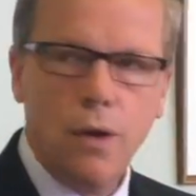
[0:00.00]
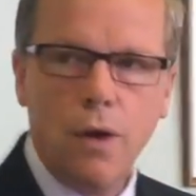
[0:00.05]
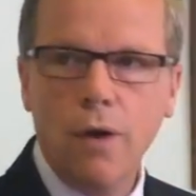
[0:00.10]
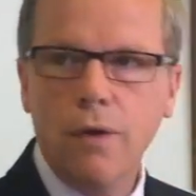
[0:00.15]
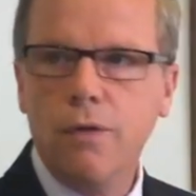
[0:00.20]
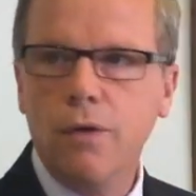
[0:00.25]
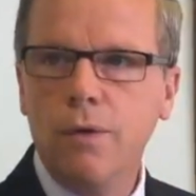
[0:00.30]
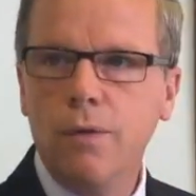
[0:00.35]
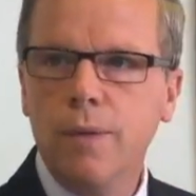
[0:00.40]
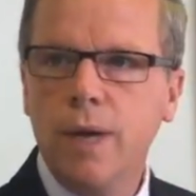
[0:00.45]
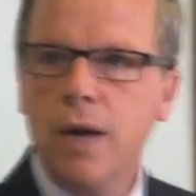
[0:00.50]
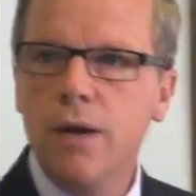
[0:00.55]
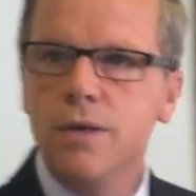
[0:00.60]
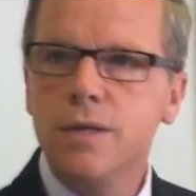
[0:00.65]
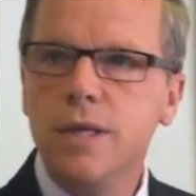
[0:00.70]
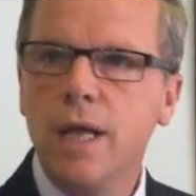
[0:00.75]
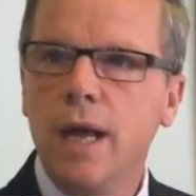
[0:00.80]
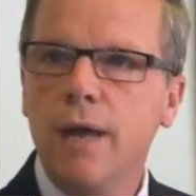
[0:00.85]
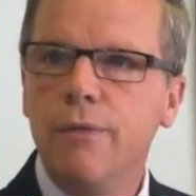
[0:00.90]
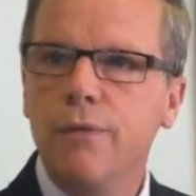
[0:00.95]
long-term
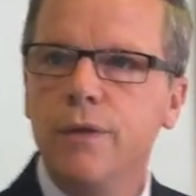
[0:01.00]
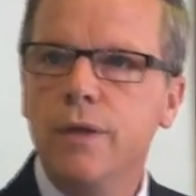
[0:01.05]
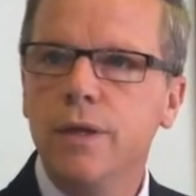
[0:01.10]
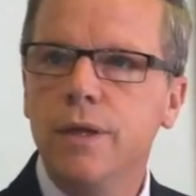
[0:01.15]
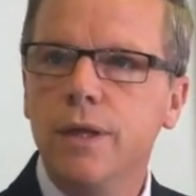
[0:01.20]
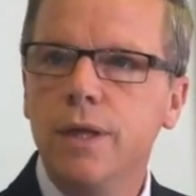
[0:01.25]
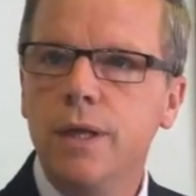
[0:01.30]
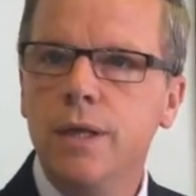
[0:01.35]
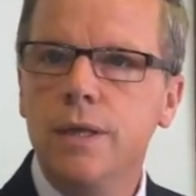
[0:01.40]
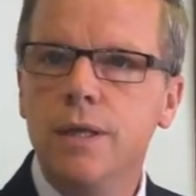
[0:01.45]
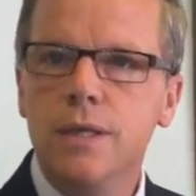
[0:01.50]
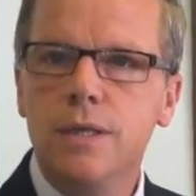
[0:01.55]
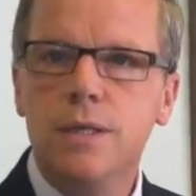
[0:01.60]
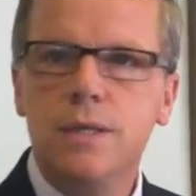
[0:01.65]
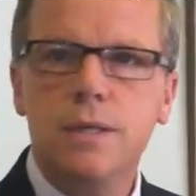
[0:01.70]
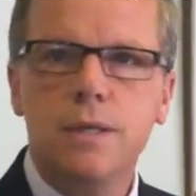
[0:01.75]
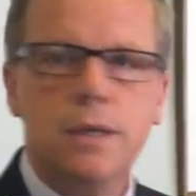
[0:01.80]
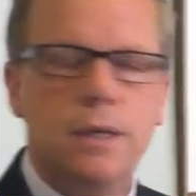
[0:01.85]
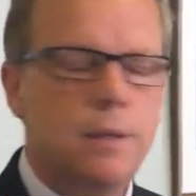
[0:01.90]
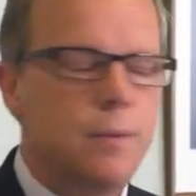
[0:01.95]
care staff in
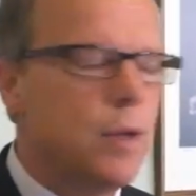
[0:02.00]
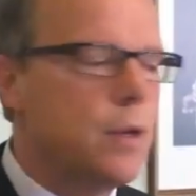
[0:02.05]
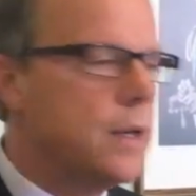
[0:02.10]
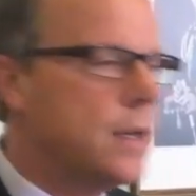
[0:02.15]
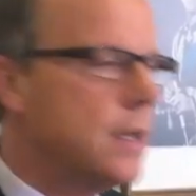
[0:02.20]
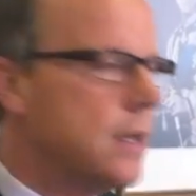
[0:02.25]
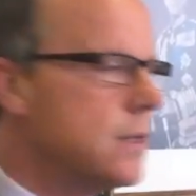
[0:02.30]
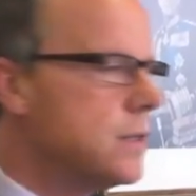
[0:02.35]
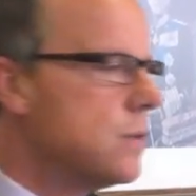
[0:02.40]
this community,